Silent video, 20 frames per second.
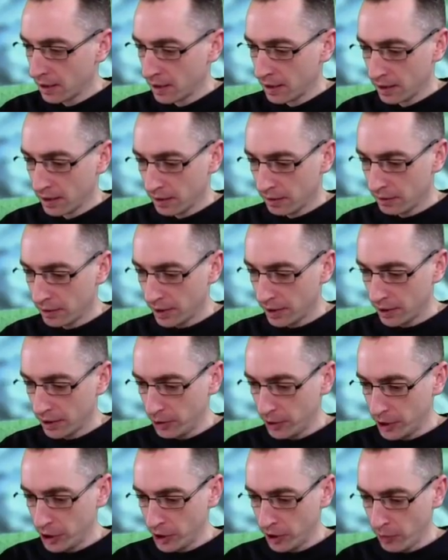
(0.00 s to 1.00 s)
Right,
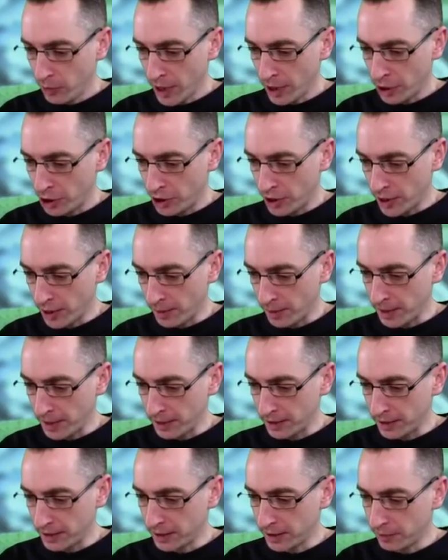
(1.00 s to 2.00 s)
twitchy wedge time then.
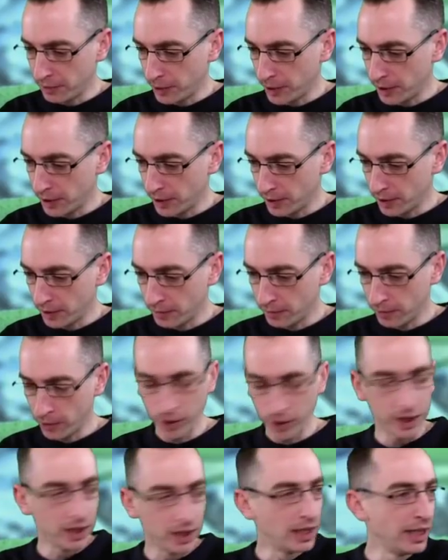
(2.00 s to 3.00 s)
See if we can avoid
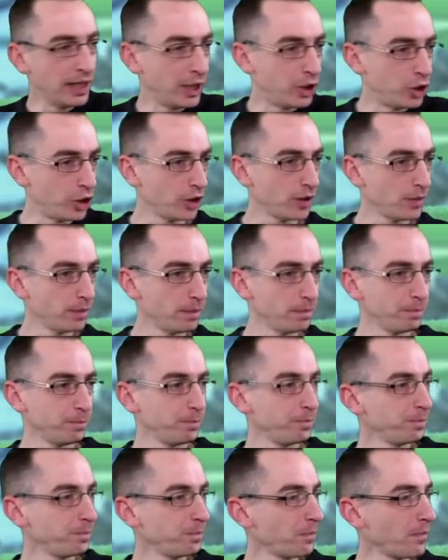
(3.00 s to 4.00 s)
a glitch.
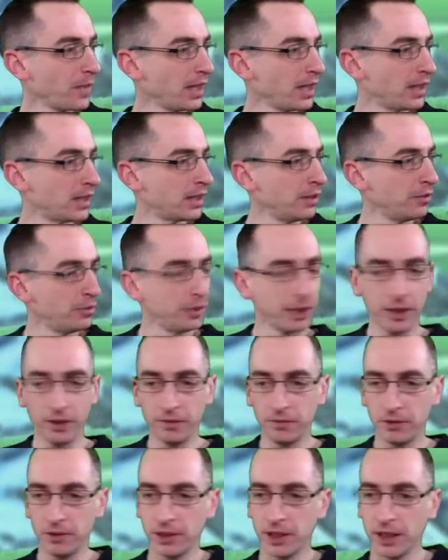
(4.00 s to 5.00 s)
Let's see if we can
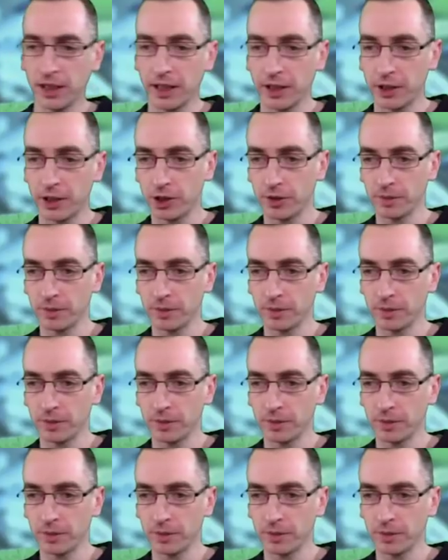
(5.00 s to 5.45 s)
avoid a glitch.